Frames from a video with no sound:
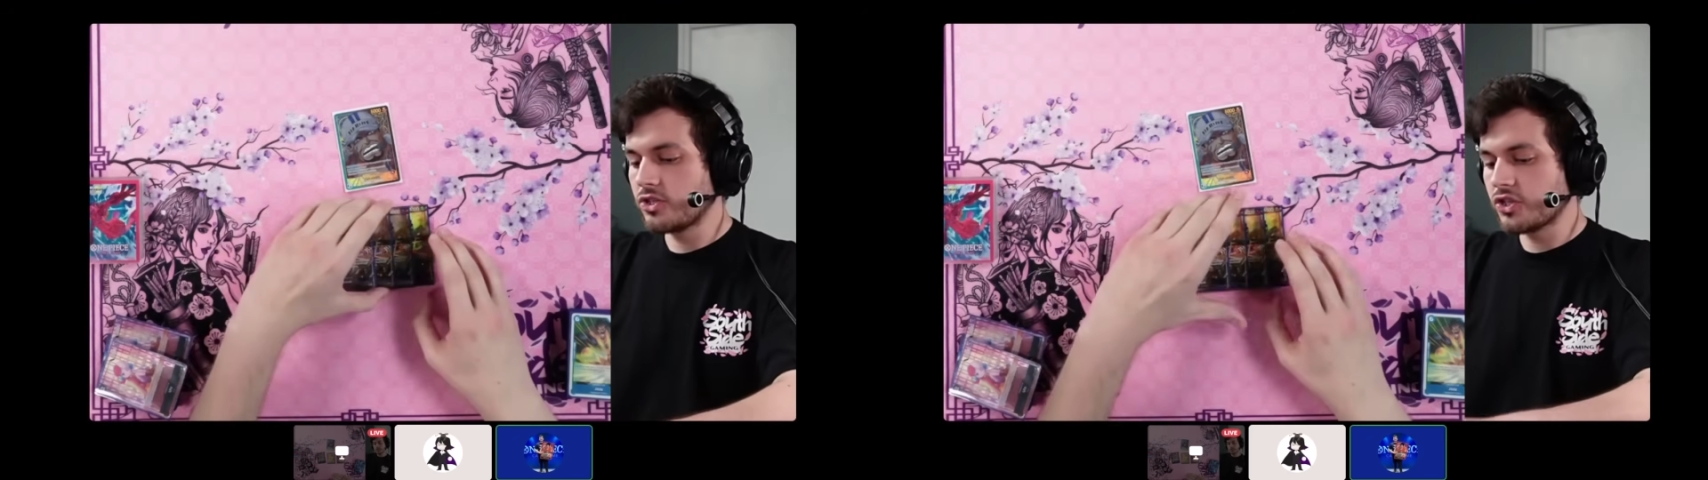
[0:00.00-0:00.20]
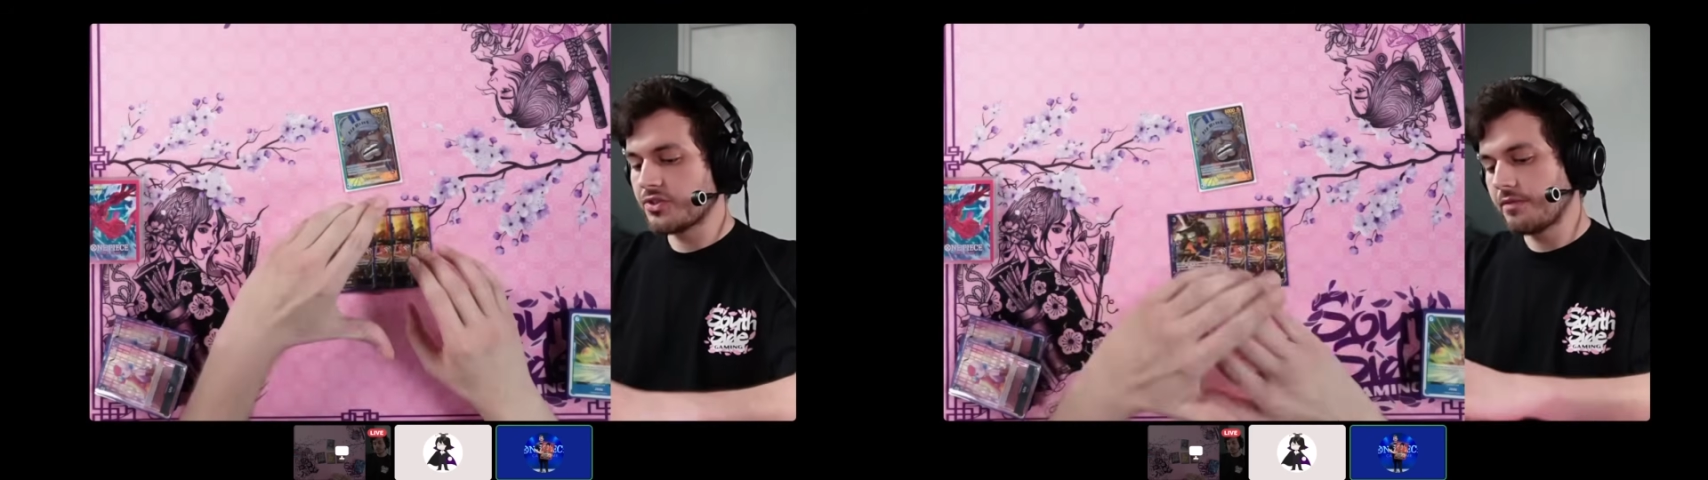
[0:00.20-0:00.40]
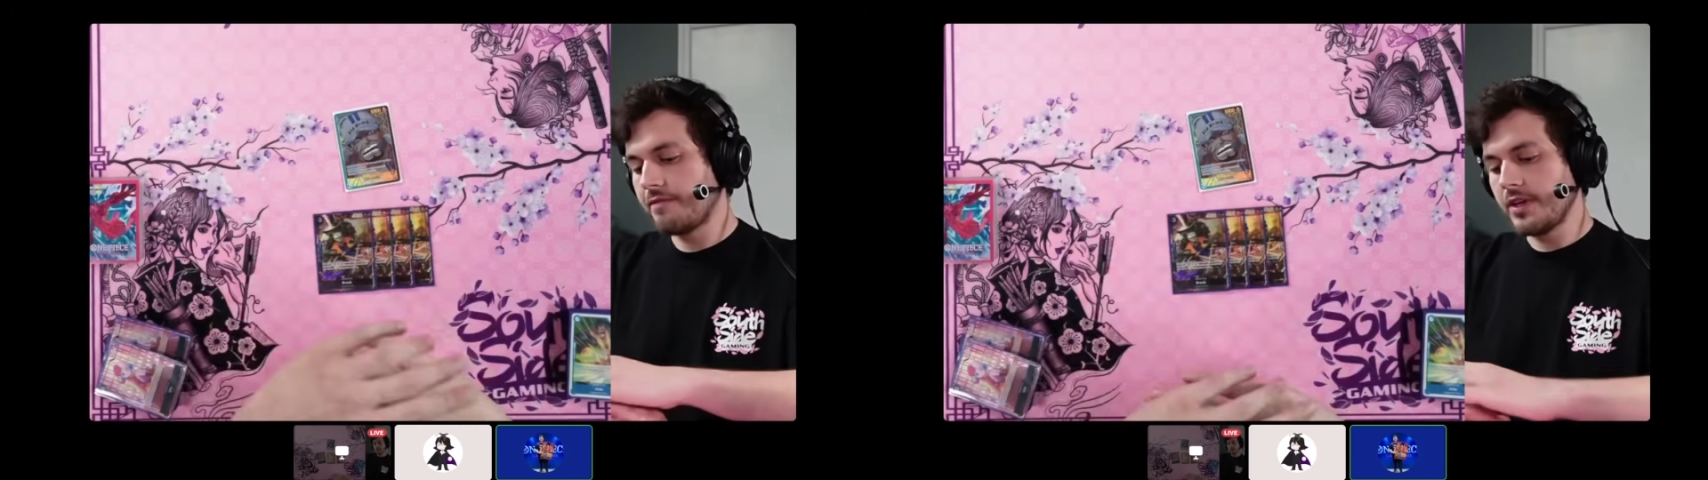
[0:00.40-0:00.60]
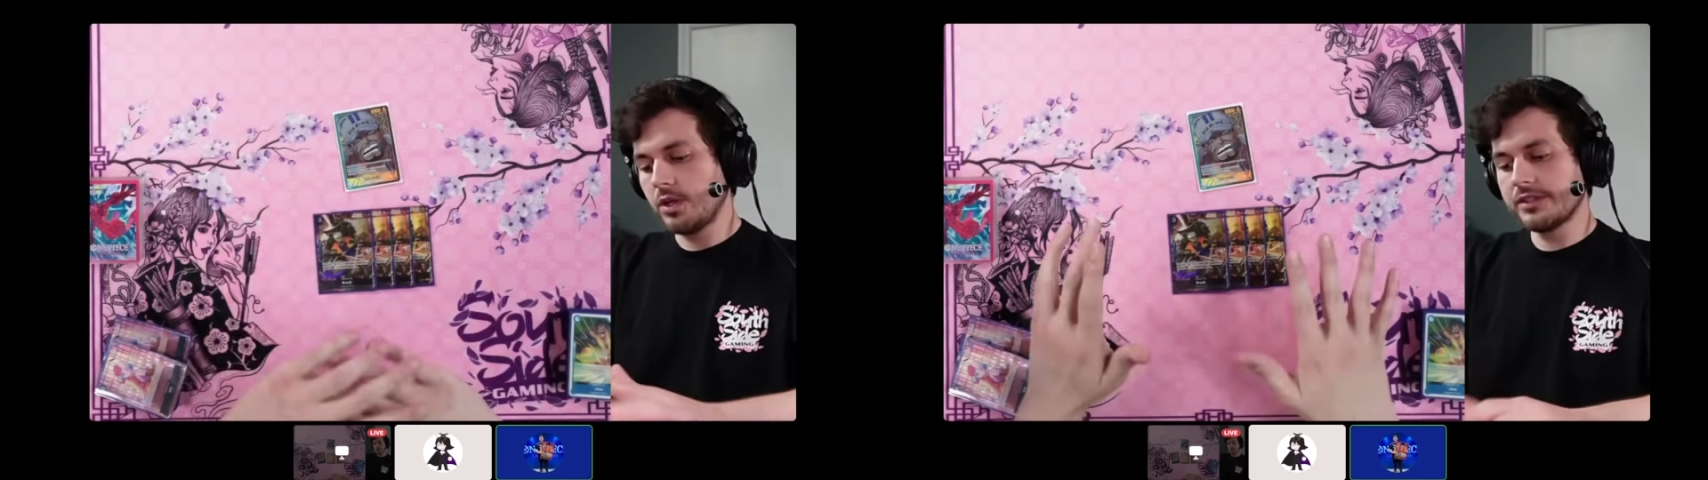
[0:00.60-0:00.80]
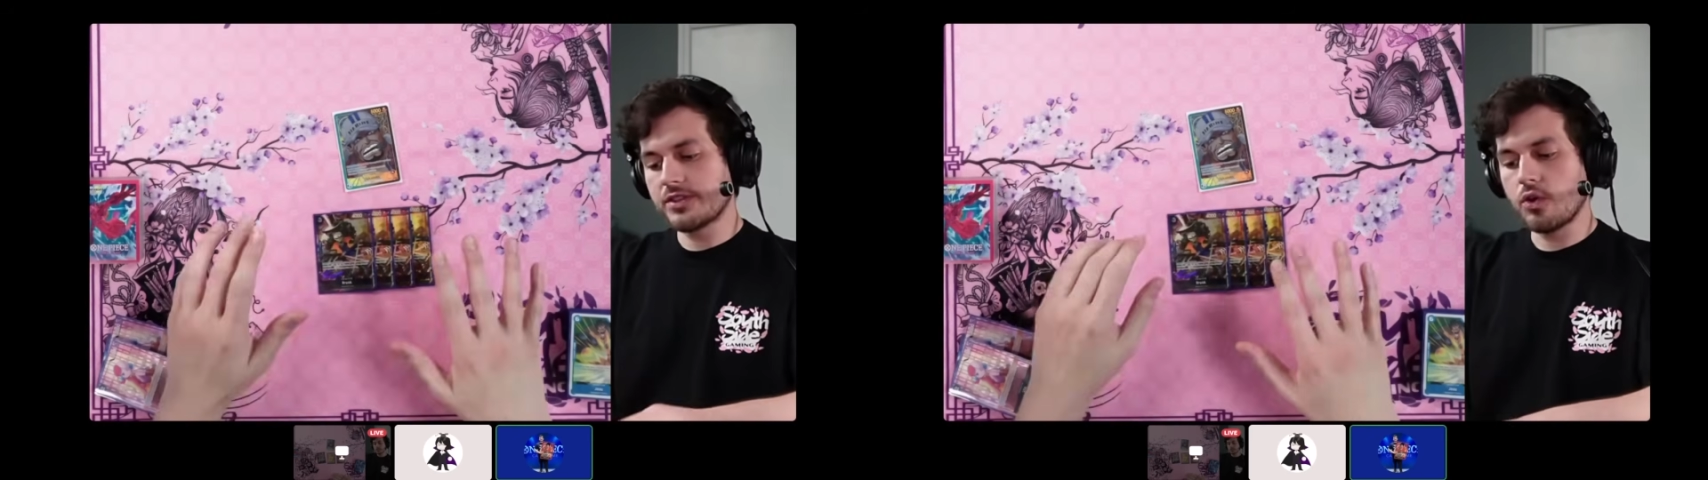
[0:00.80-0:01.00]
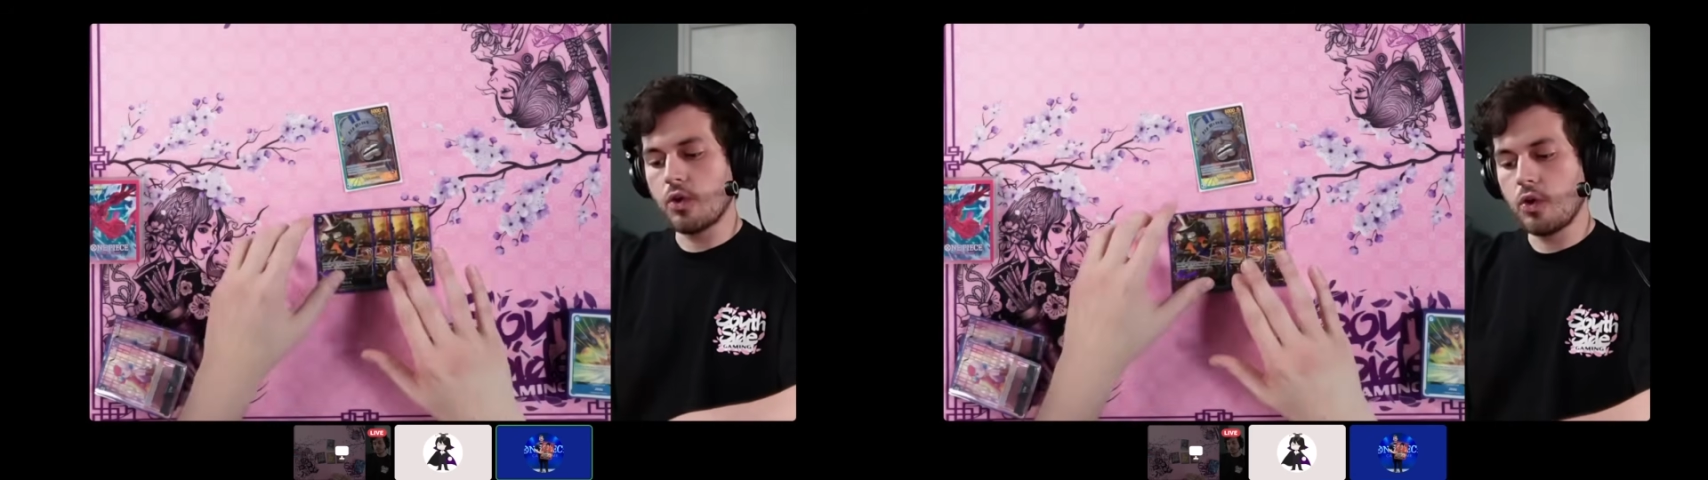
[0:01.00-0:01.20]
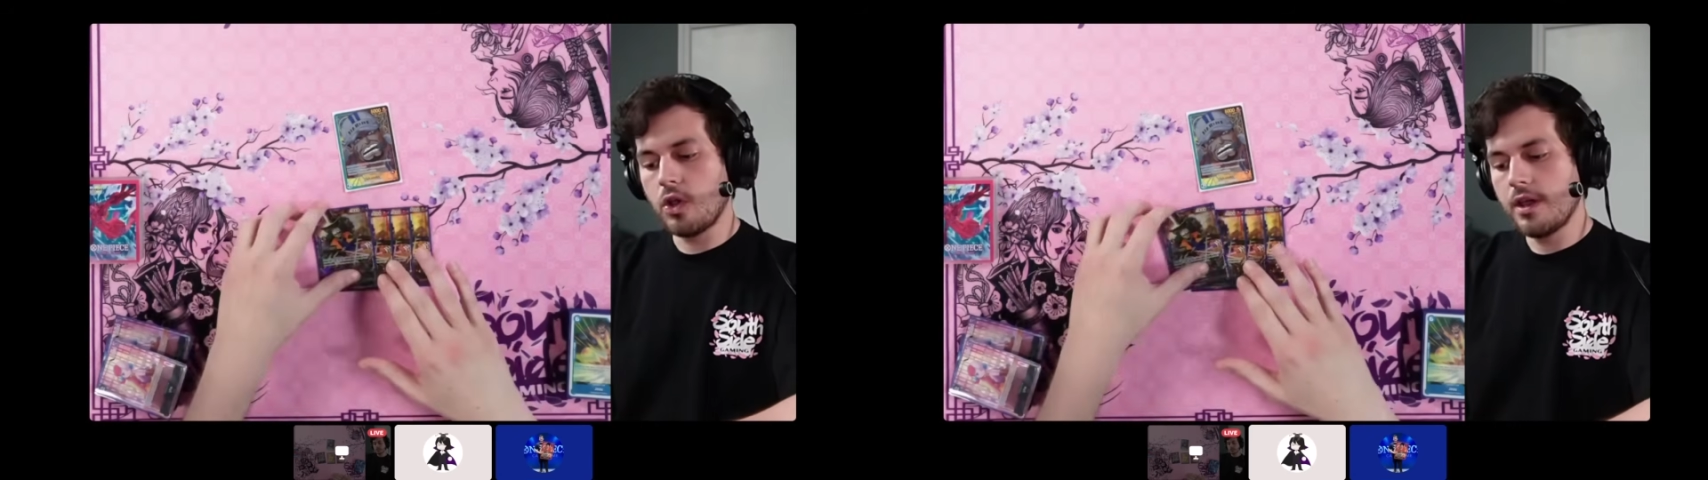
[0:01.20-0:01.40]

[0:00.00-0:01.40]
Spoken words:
the field as a whole.